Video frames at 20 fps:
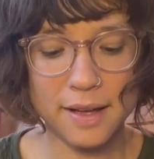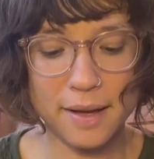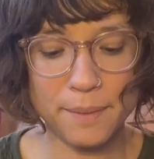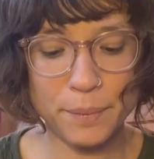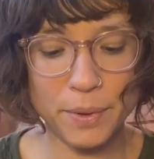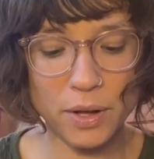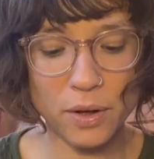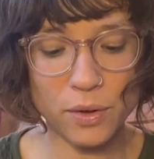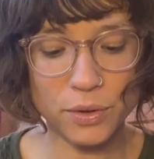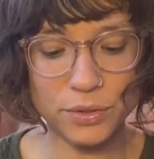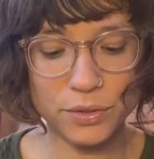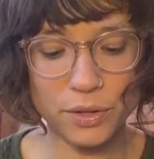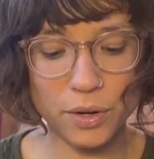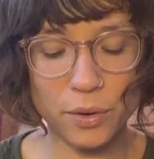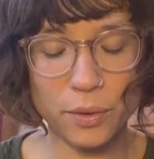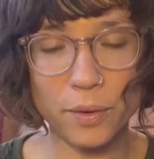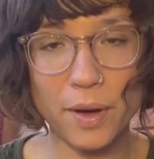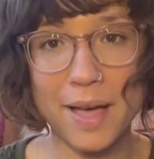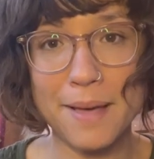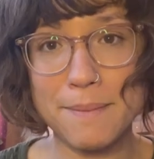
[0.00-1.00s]
But
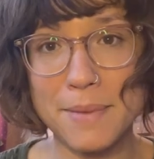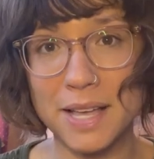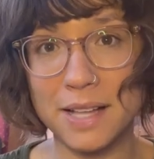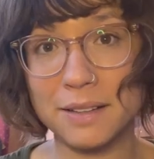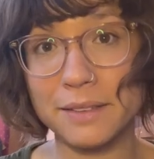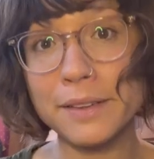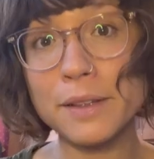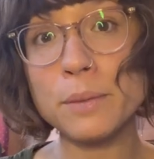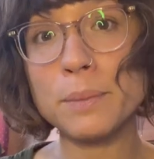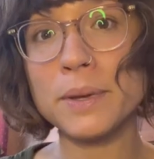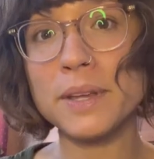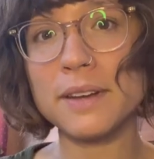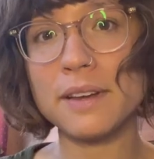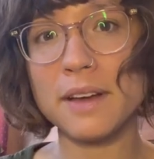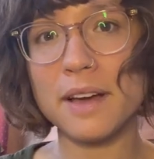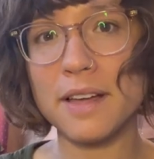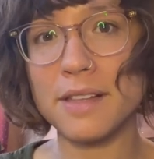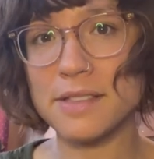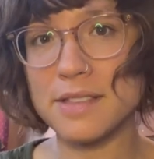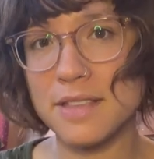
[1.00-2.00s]
also I make a little
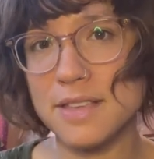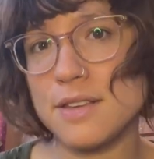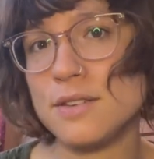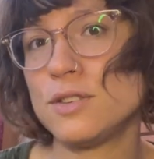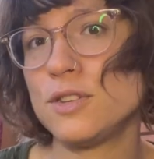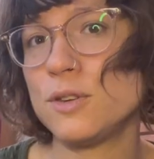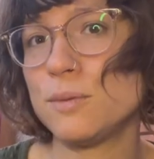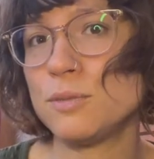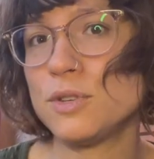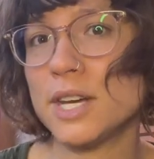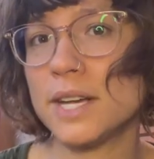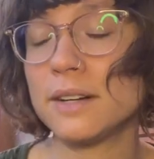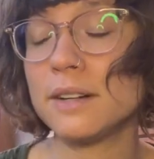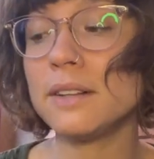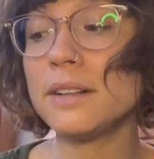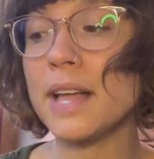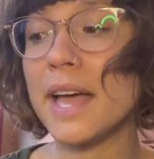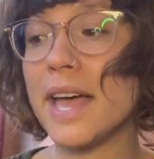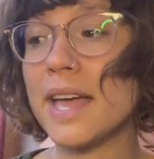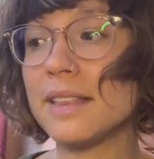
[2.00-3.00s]
bit on the YouTube
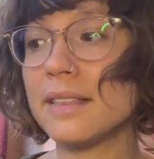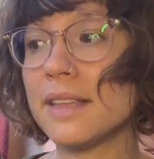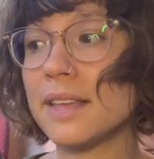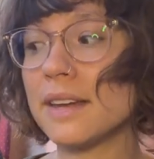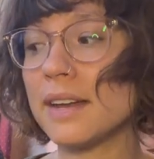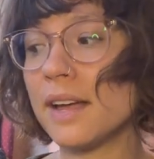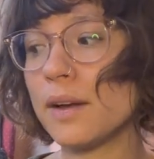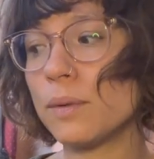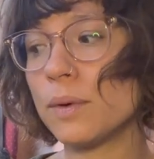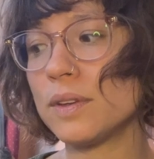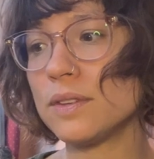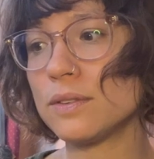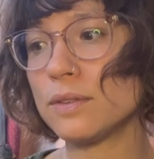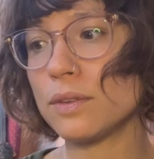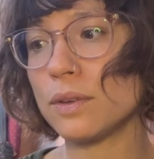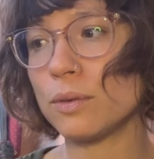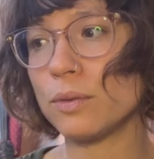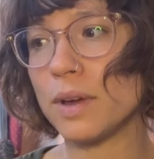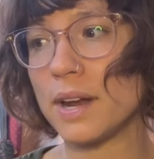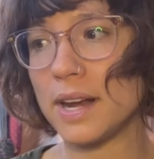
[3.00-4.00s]
channel. And then I
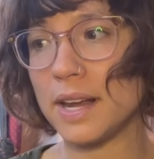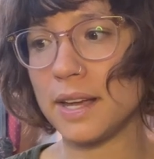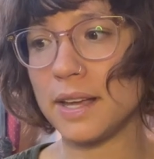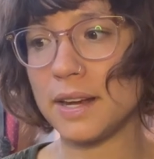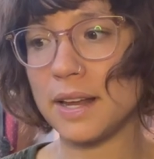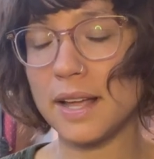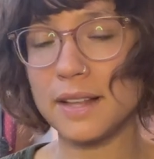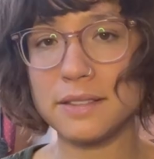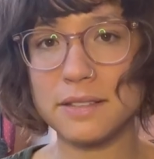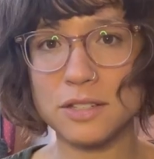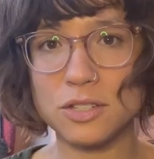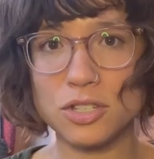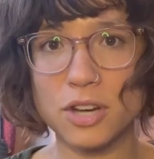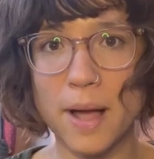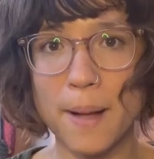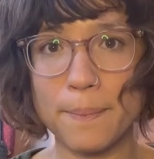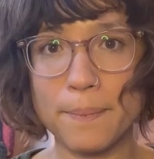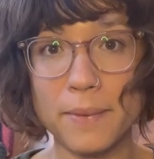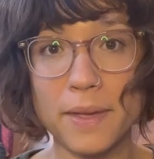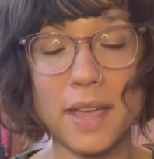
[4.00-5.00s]
was running an Etsy
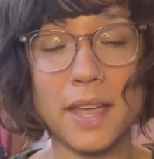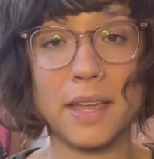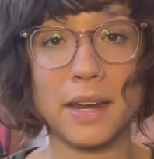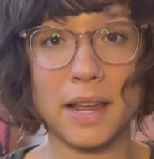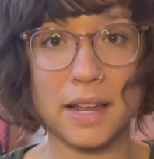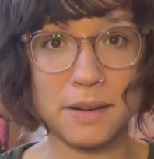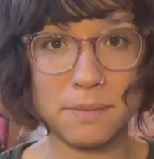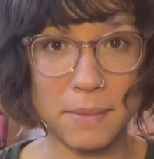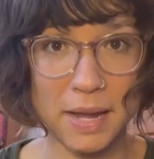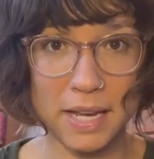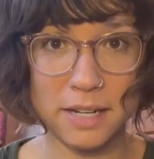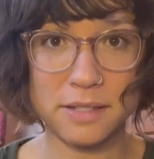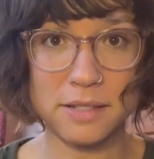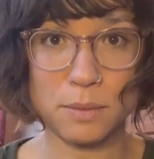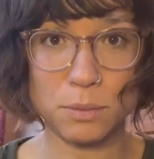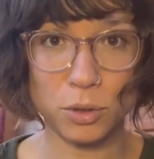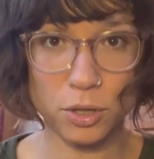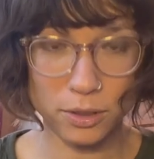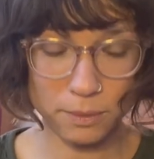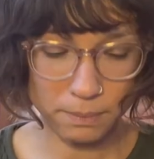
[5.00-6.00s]
shop and I made
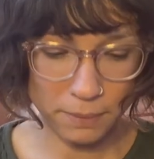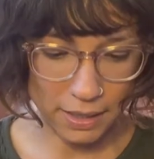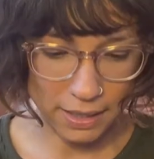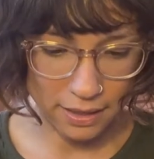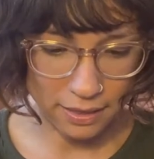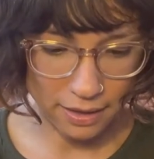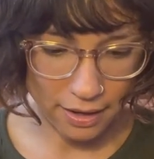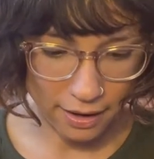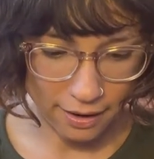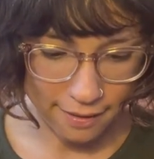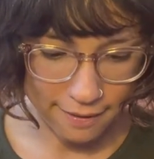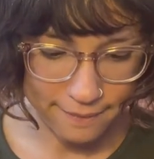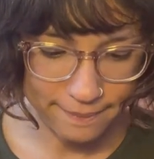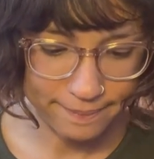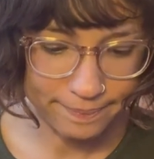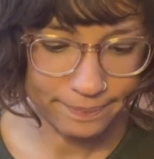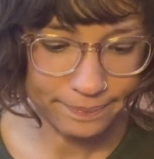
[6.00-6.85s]
some good money there.